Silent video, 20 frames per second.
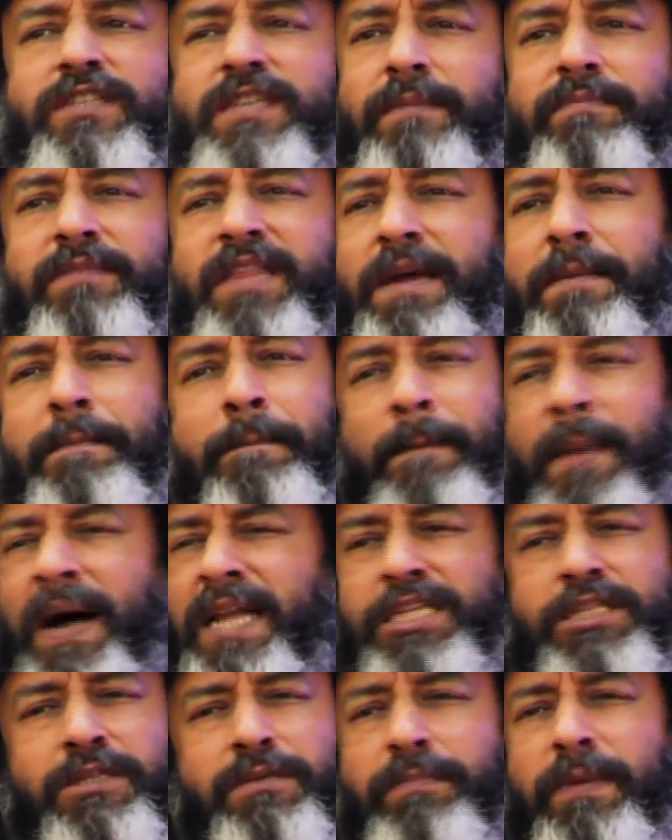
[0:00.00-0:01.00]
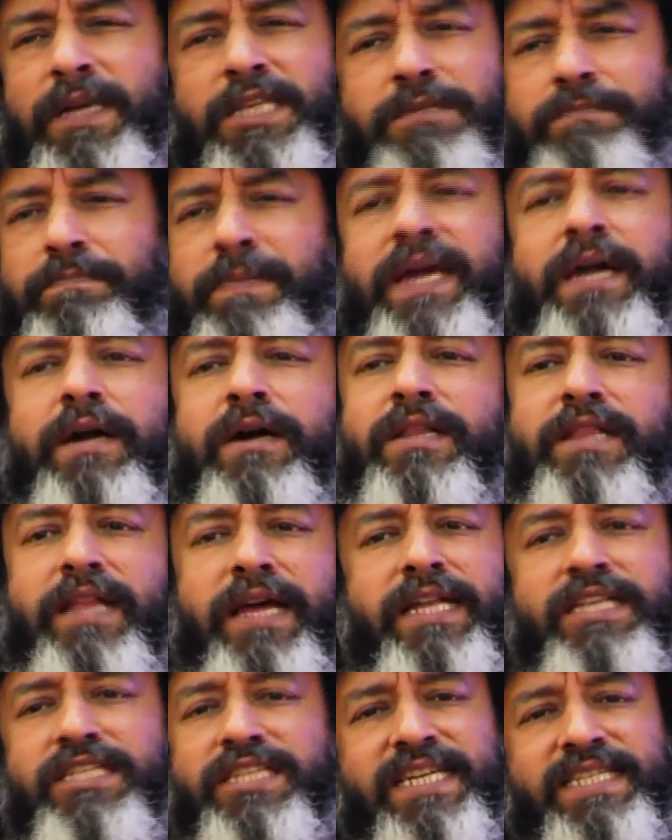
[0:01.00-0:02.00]
something much, much bigger
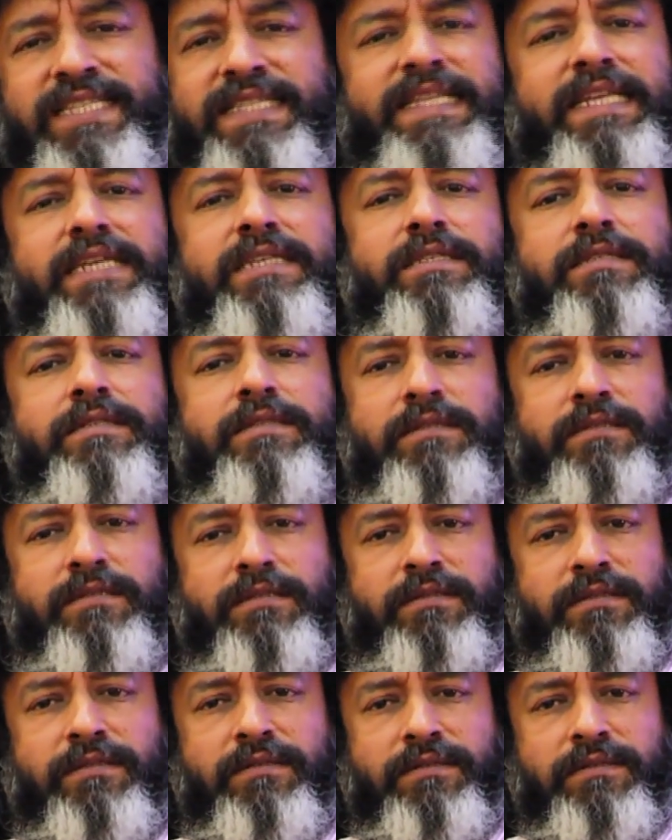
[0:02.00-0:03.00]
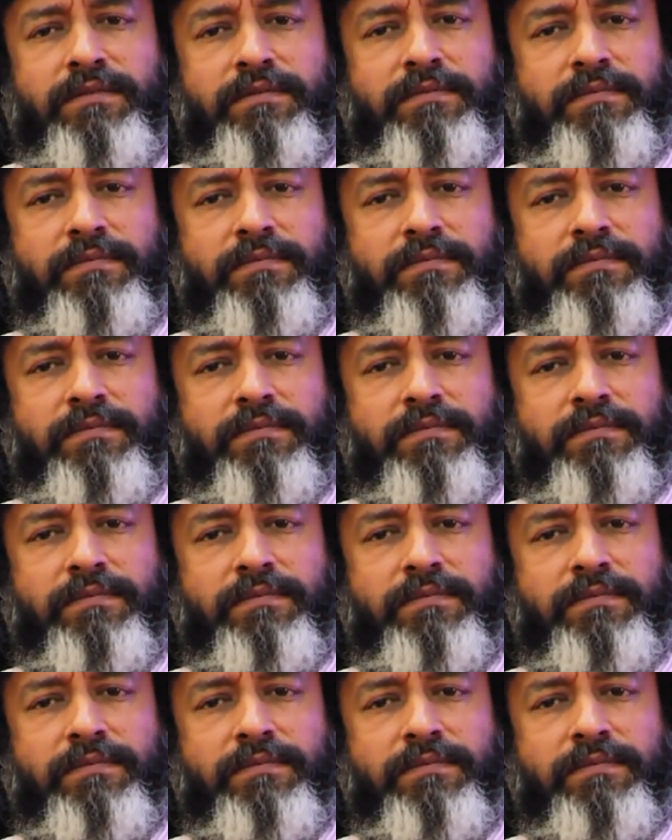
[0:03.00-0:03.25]
than just this.